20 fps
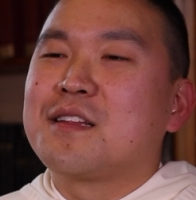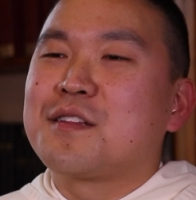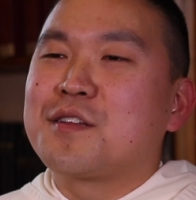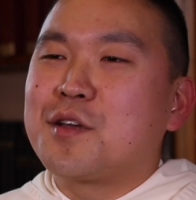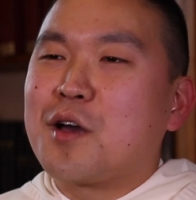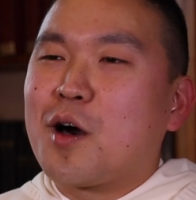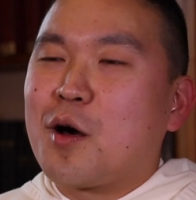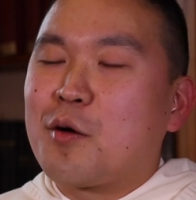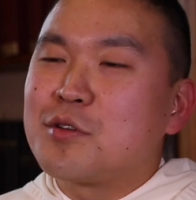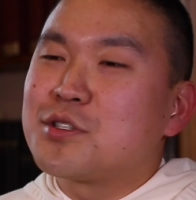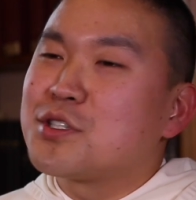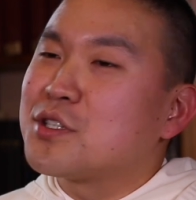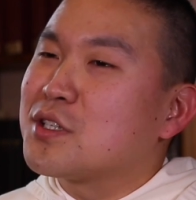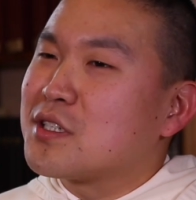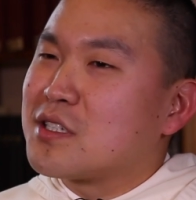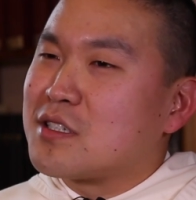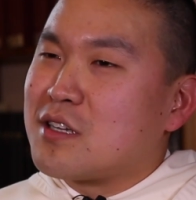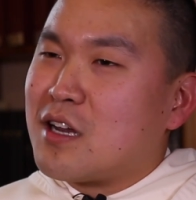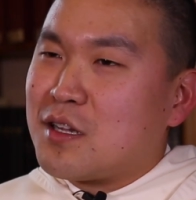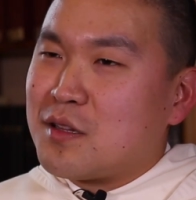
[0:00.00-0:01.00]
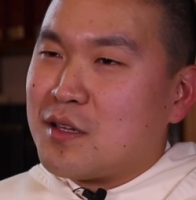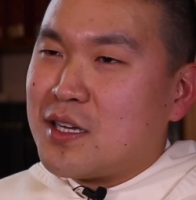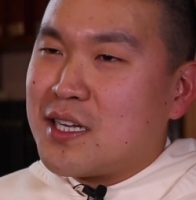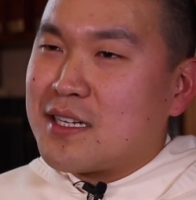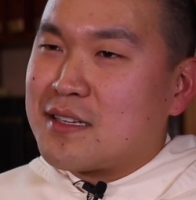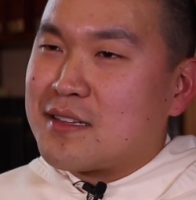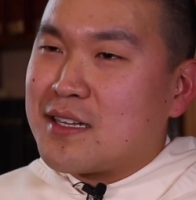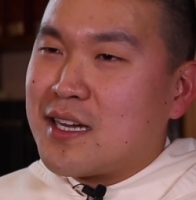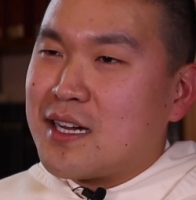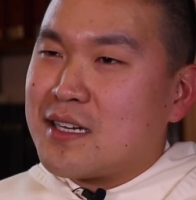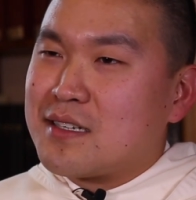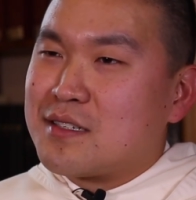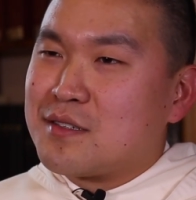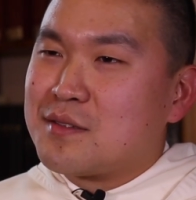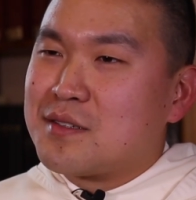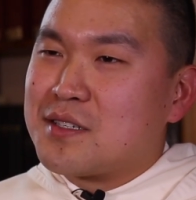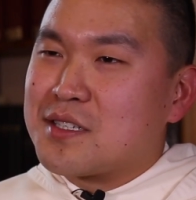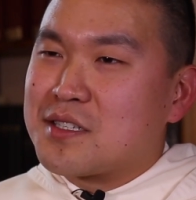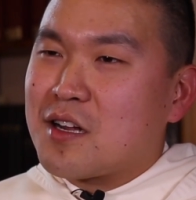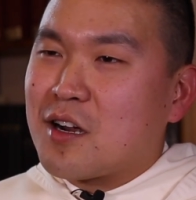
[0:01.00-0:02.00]
Theology is not like that.
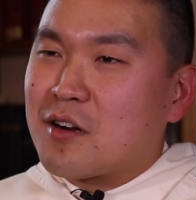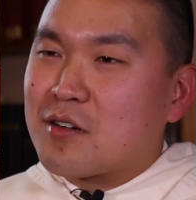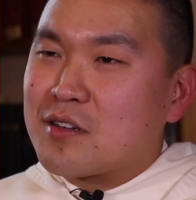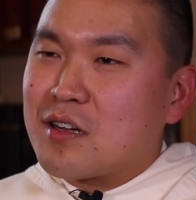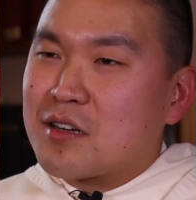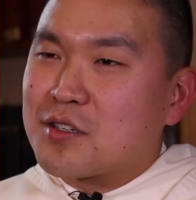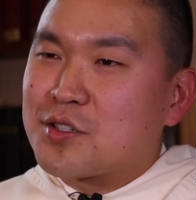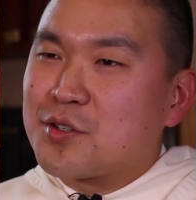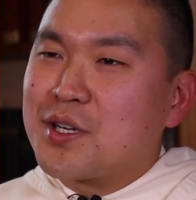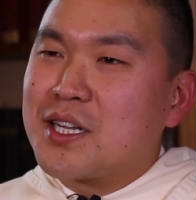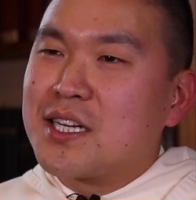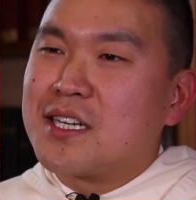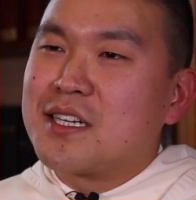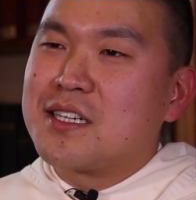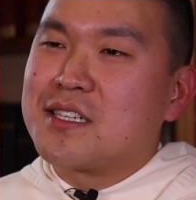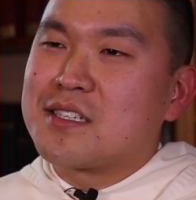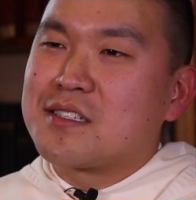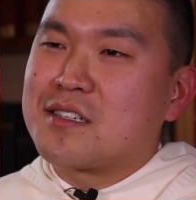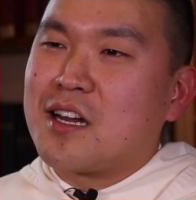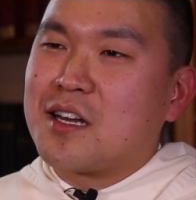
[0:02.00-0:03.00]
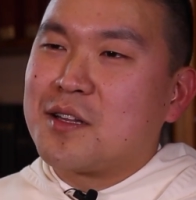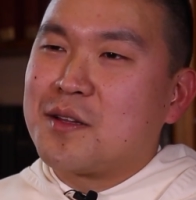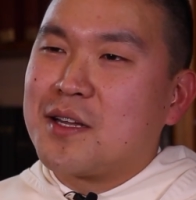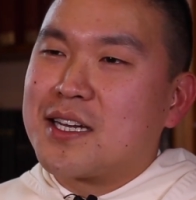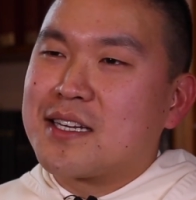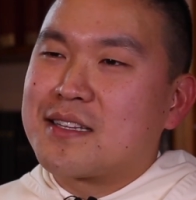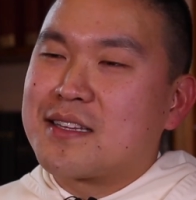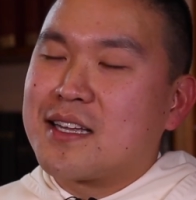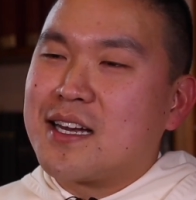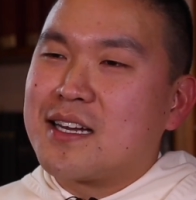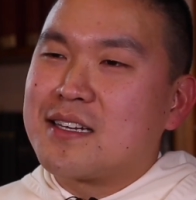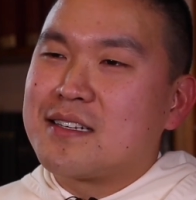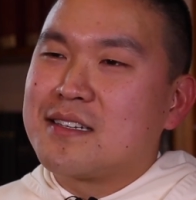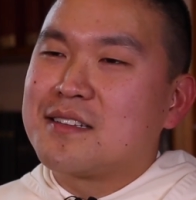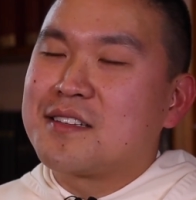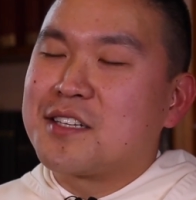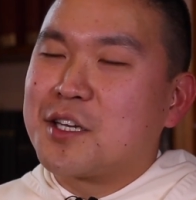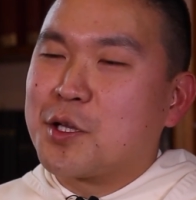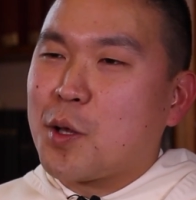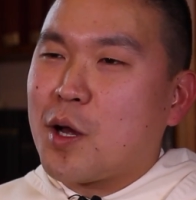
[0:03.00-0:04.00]
The Sacra Doctrina is not like that.
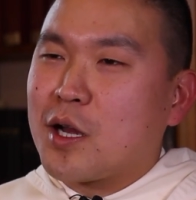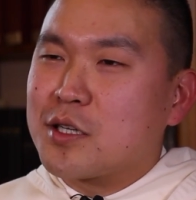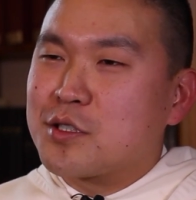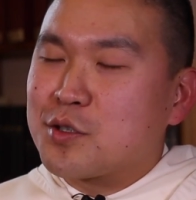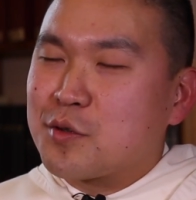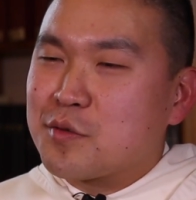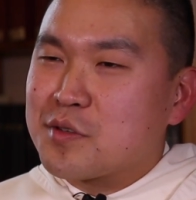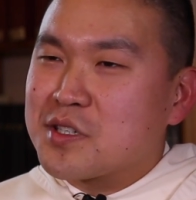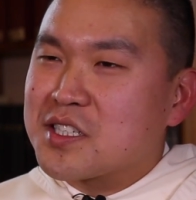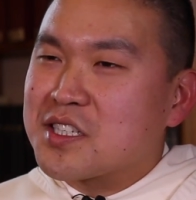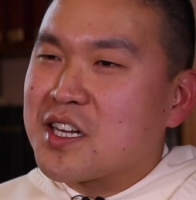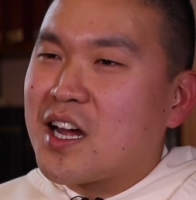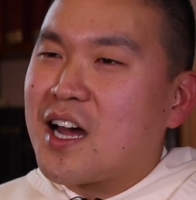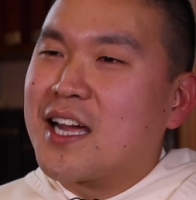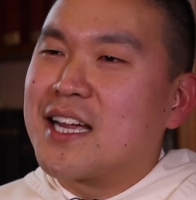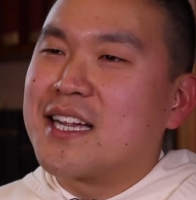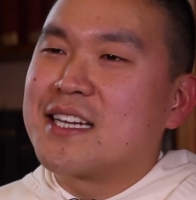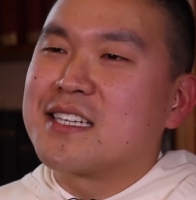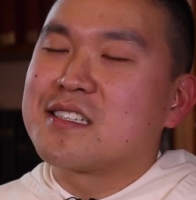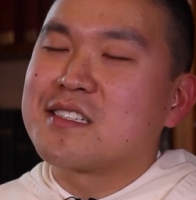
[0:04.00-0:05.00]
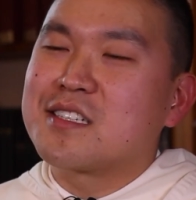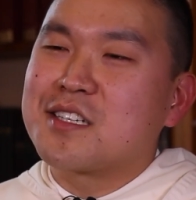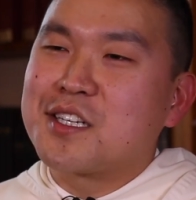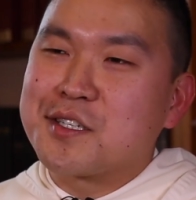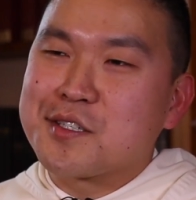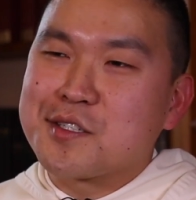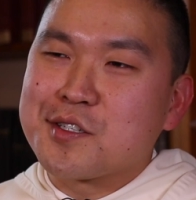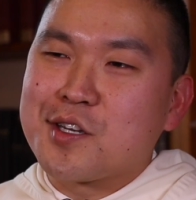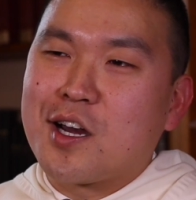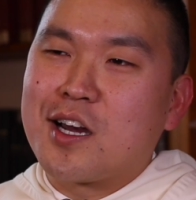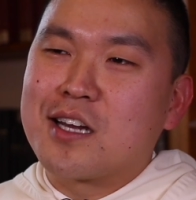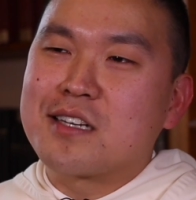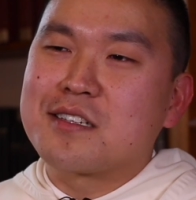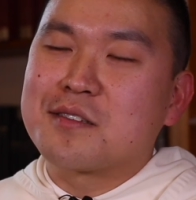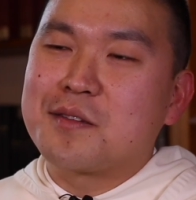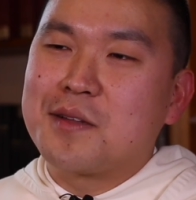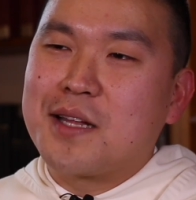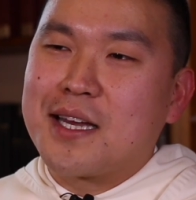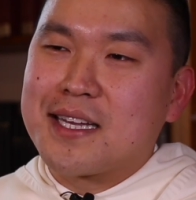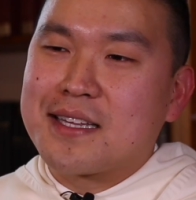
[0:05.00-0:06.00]
Theological science is not
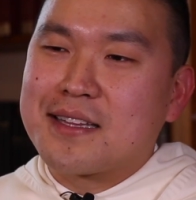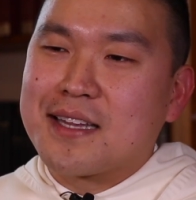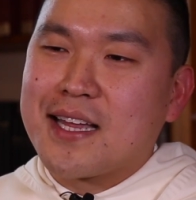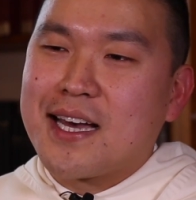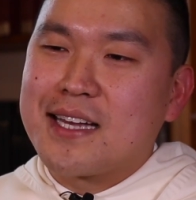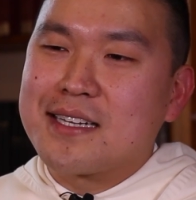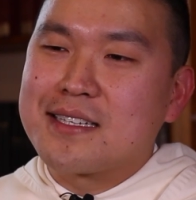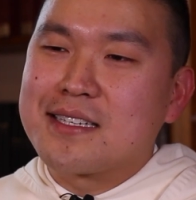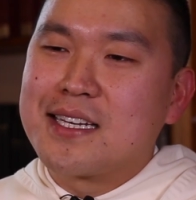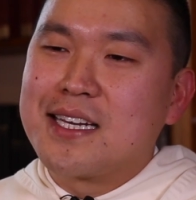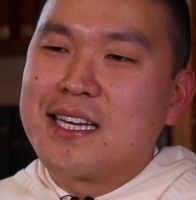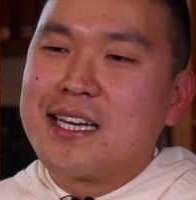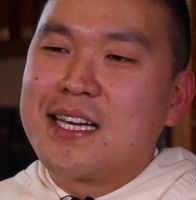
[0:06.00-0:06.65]
like that.